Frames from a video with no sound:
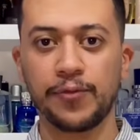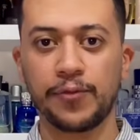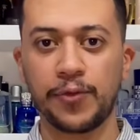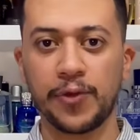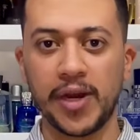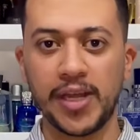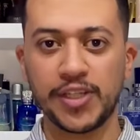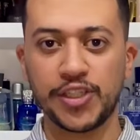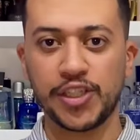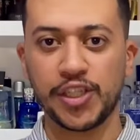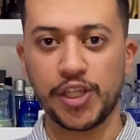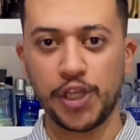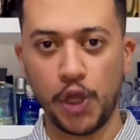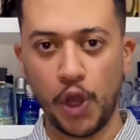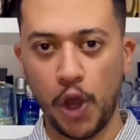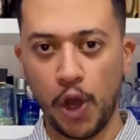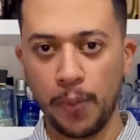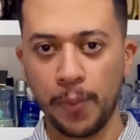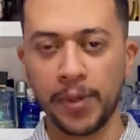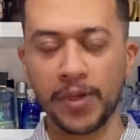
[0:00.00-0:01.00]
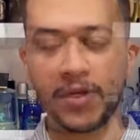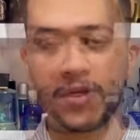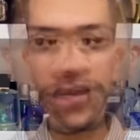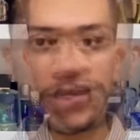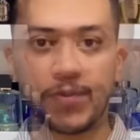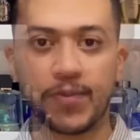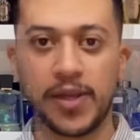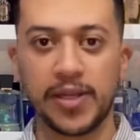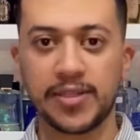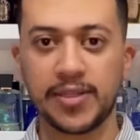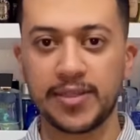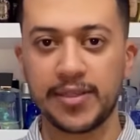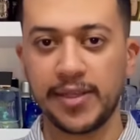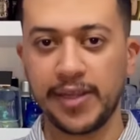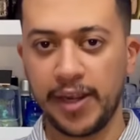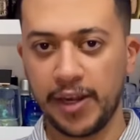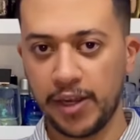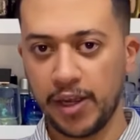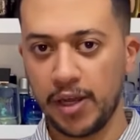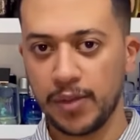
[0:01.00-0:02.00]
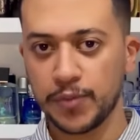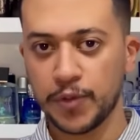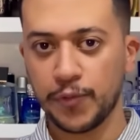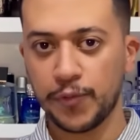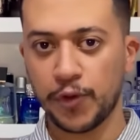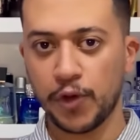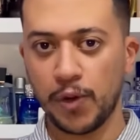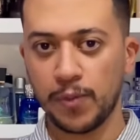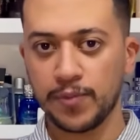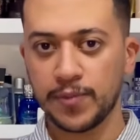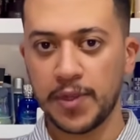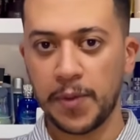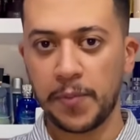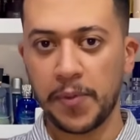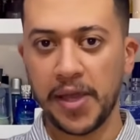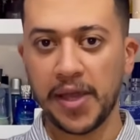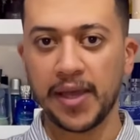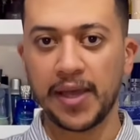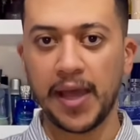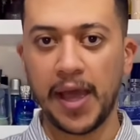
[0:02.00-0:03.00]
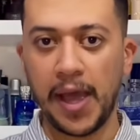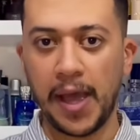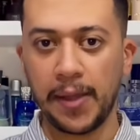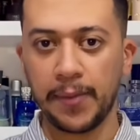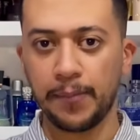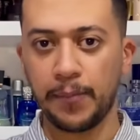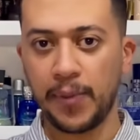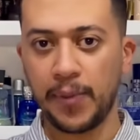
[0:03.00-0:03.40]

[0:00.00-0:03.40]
freshy opening. The spices here comes from the pink and